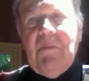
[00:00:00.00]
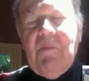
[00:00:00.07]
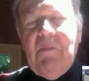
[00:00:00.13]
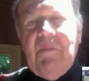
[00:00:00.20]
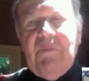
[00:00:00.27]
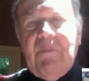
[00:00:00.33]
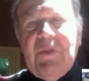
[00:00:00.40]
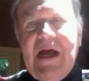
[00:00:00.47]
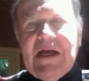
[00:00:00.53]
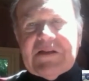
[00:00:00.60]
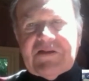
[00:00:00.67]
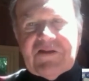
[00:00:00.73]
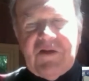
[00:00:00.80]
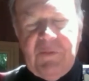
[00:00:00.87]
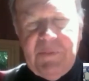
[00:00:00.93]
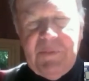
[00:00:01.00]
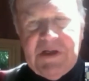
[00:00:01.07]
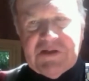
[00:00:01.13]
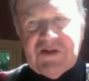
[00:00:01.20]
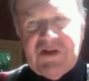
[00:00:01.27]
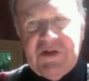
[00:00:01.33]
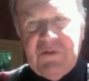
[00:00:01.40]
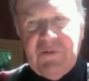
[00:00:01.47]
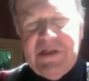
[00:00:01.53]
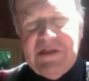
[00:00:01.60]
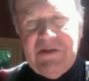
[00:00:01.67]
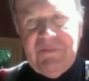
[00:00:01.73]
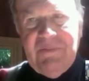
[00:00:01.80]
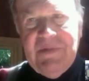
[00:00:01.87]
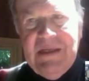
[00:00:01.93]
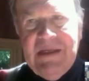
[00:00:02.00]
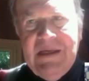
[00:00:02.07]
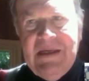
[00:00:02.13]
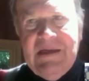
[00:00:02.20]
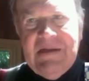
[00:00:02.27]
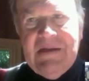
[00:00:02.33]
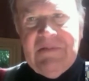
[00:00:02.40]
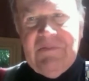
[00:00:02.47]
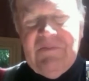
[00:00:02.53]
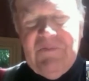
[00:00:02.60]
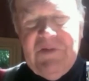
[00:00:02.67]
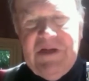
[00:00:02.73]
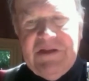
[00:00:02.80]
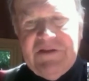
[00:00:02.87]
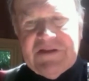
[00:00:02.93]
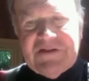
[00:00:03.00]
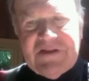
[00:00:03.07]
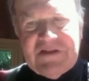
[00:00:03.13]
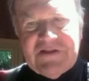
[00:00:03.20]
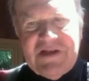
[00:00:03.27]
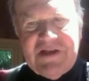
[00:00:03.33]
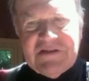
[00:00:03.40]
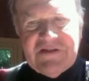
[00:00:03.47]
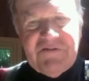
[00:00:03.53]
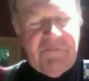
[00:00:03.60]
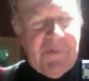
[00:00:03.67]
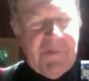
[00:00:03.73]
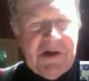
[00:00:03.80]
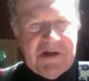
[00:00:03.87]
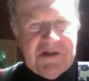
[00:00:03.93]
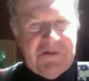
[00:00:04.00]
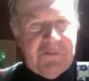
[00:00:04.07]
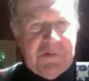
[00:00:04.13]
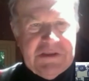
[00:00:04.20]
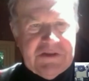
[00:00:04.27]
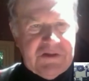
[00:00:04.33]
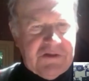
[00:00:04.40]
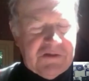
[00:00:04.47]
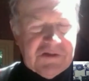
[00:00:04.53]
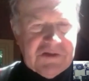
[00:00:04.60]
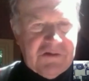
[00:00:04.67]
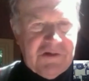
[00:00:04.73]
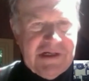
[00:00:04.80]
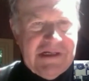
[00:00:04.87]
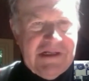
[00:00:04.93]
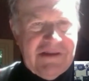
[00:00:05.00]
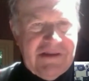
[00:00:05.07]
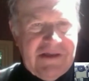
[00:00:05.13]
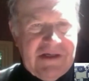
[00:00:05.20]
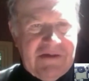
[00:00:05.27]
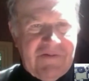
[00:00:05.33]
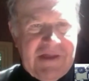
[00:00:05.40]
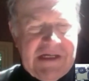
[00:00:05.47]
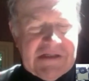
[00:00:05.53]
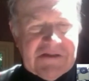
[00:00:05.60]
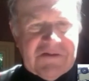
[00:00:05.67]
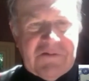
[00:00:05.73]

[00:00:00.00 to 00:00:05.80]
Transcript: not so much that we'd done this extensive market research or anything of that sort.